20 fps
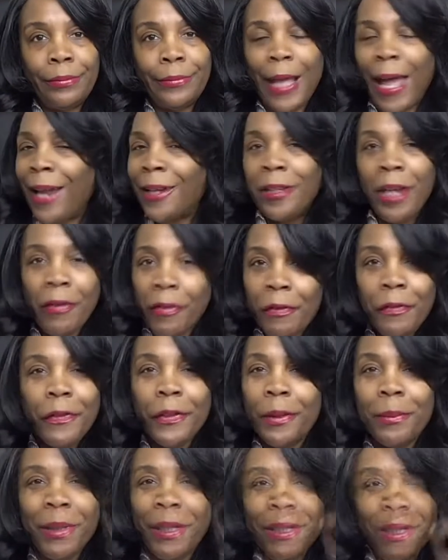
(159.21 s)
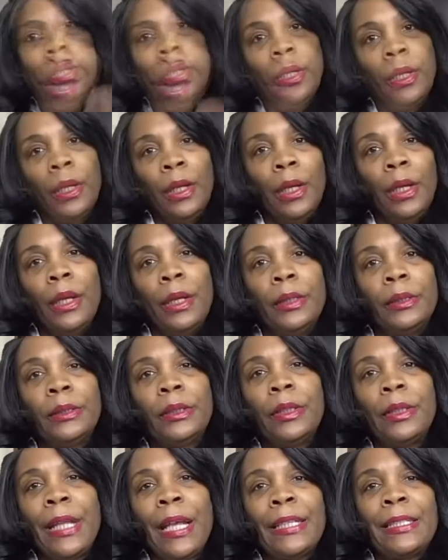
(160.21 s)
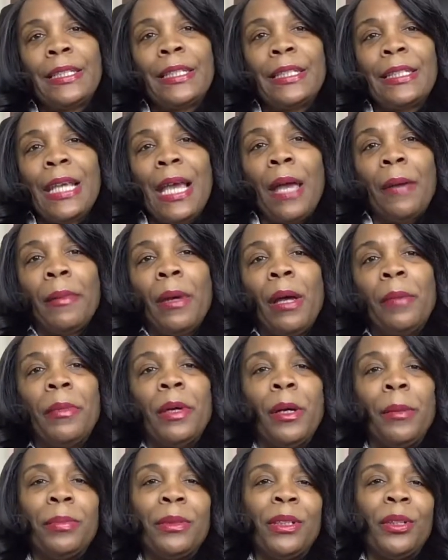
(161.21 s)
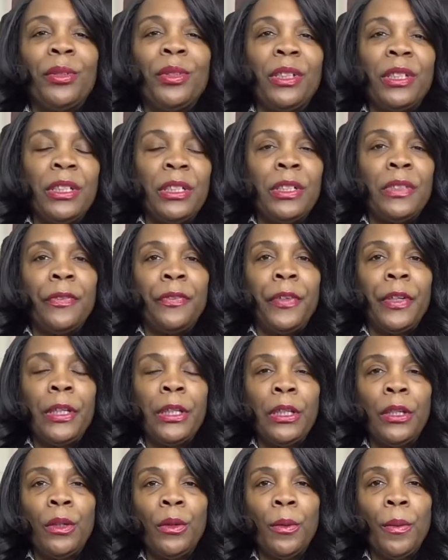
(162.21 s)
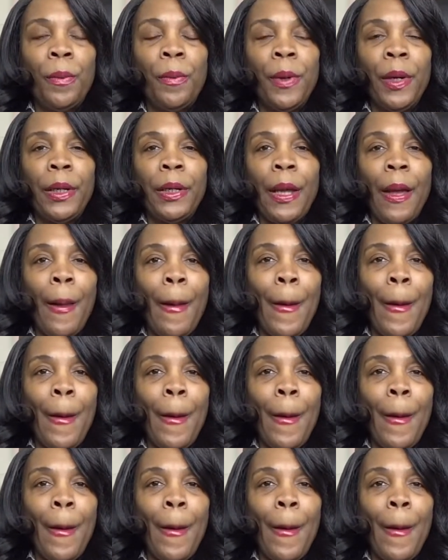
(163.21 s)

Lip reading: I never film at night. So that's the time I'm uploading this video. But,